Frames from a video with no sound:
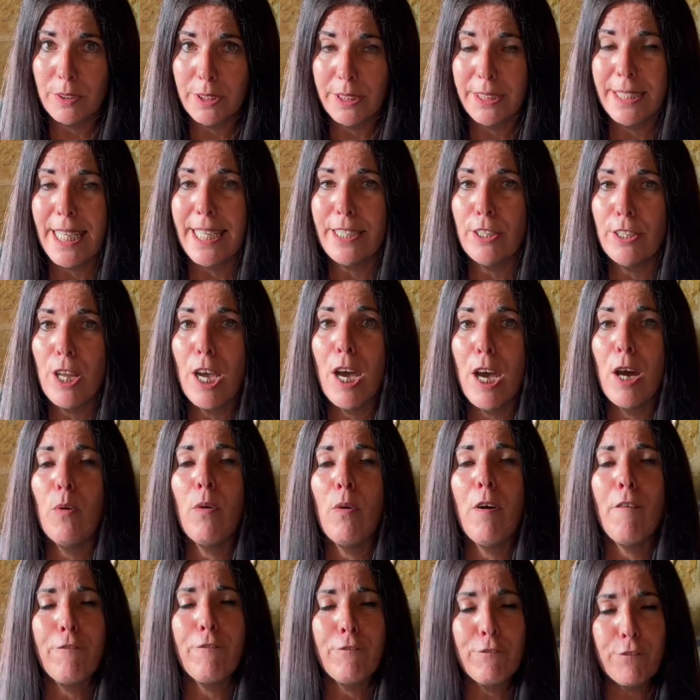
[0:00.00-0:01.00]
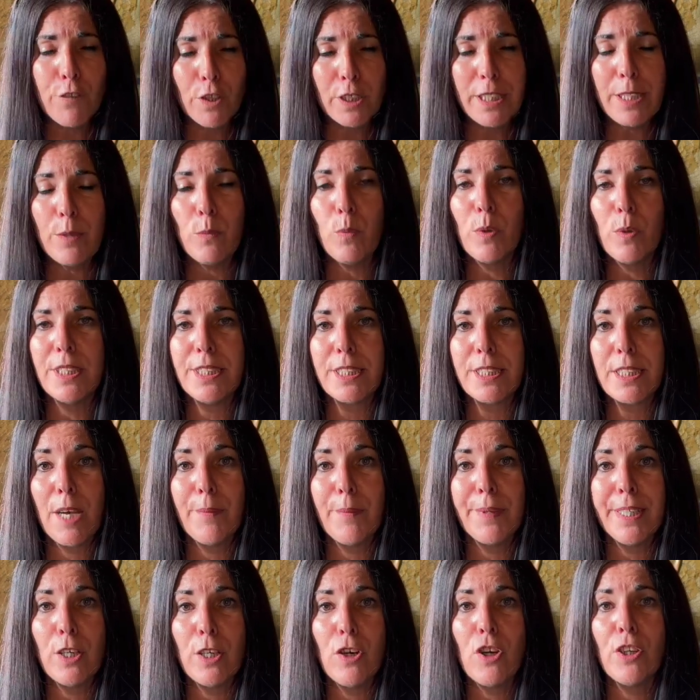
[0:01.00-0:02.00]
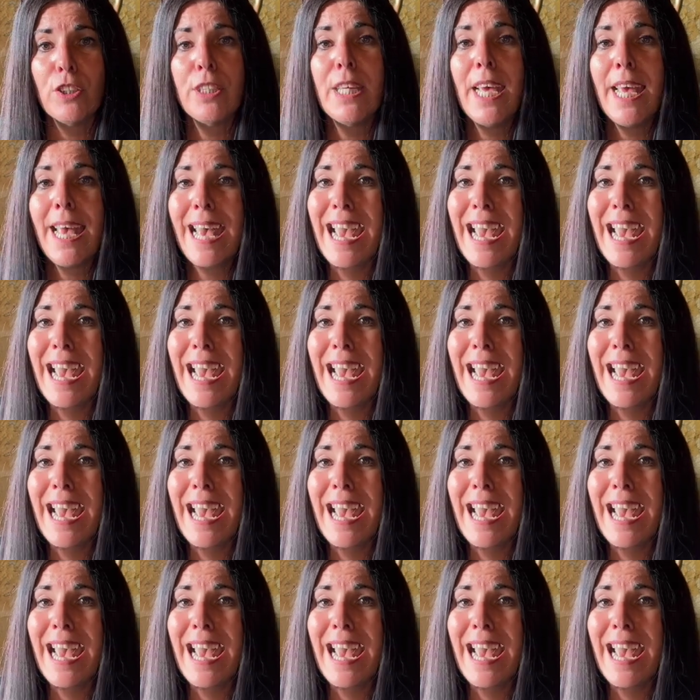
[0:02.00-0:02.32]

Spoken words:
They know fully what is going on,